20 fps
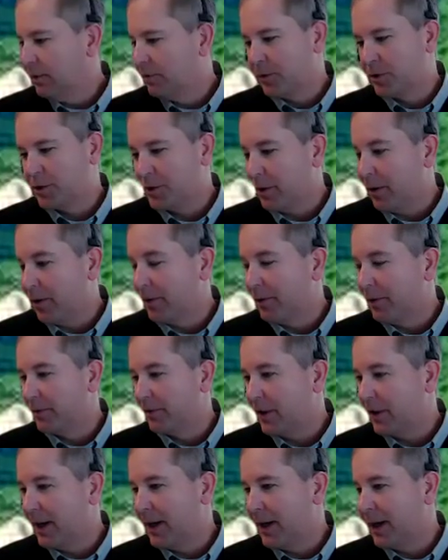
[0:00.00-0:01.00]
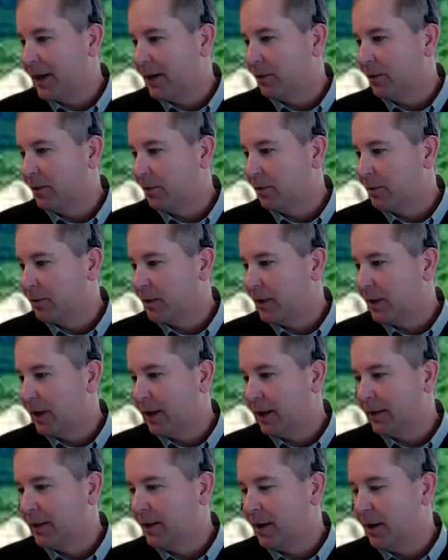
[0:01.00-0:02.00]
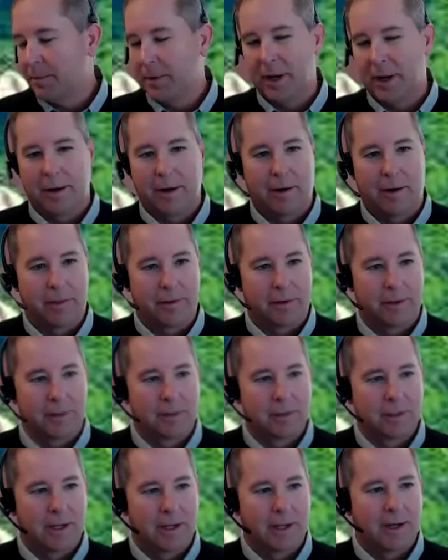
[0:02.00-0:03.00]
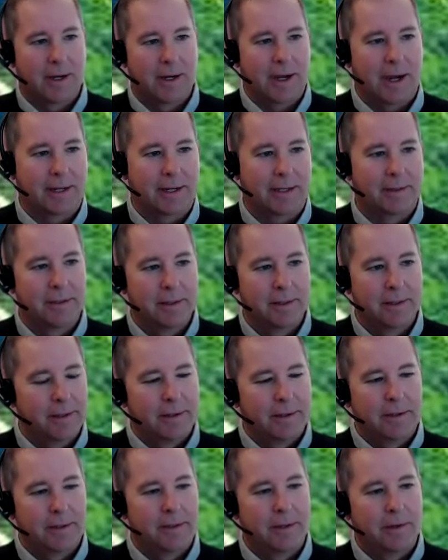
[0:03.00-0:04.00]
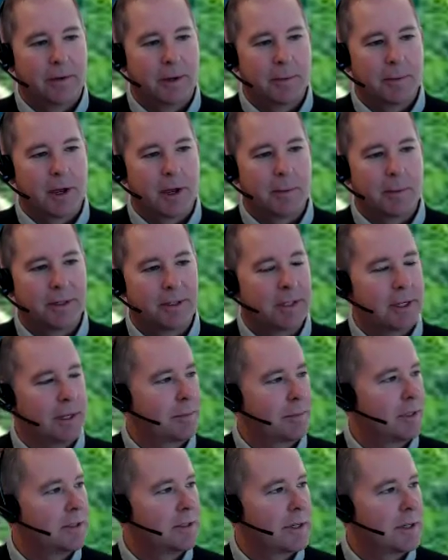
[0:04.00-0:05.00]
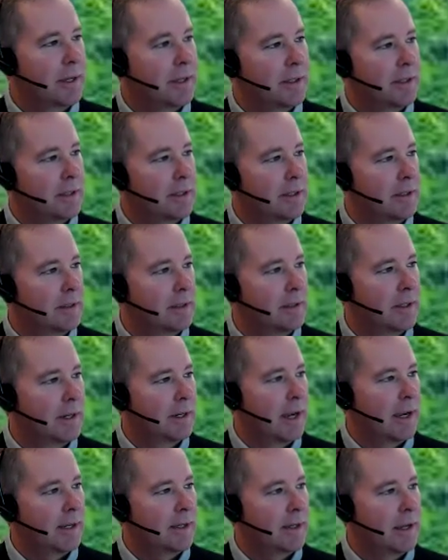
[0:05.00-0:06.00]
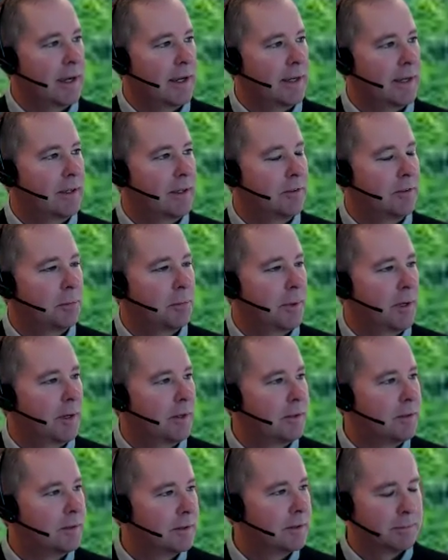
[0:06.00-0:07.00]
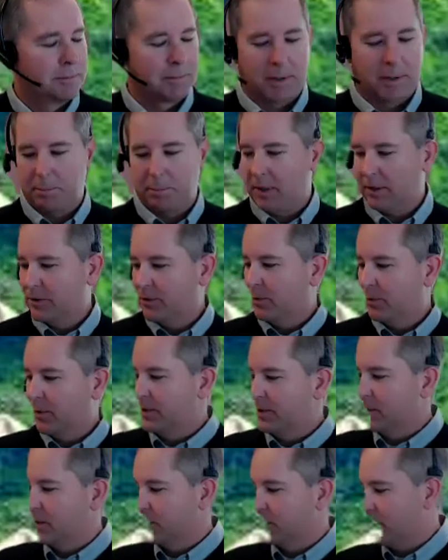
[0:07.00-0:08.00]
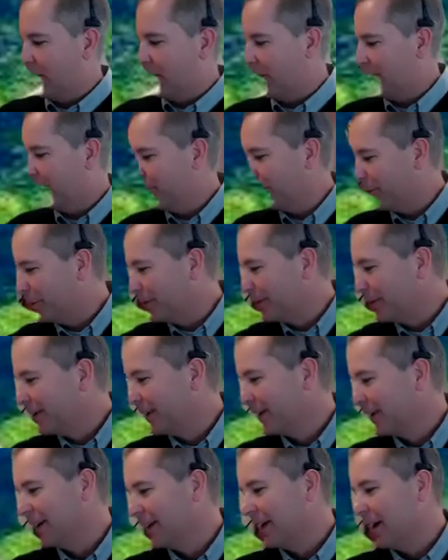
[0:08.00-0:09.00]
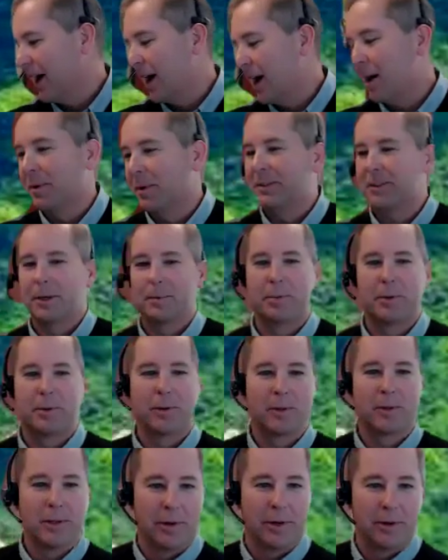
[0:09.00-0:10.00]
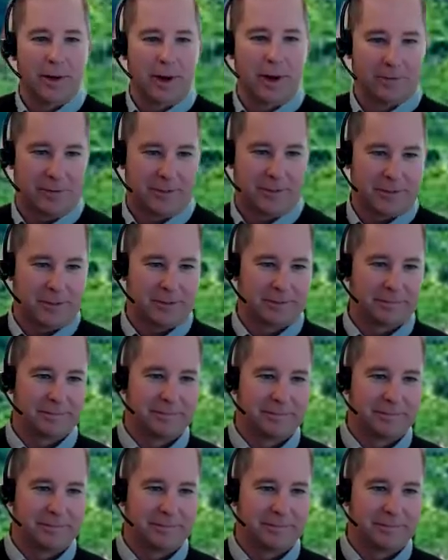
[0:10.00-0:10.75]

for starters, I don't, I'm not an author. Anybody on my team could tell you that I can't spell. My punctuation is awful. I'm a typical loan officer.